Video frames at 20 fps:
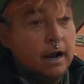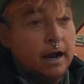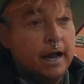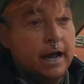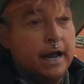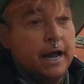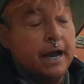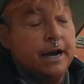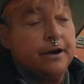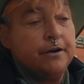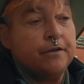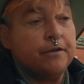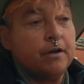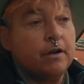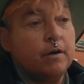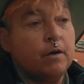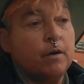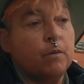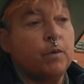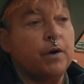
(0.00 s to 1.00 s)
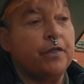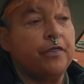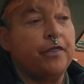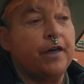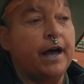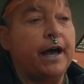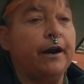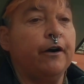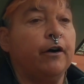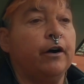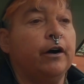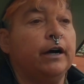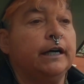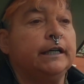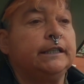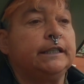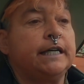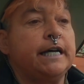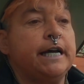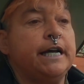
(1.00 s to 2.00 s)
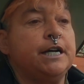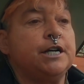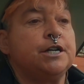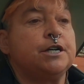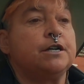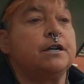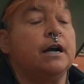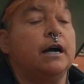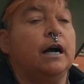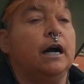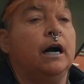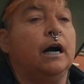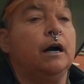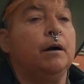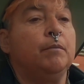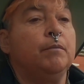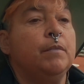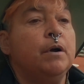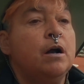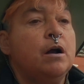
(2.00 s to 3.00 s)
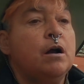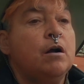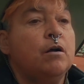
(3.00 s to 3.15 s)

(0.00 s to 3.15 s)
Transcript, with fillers: and with that I teach um,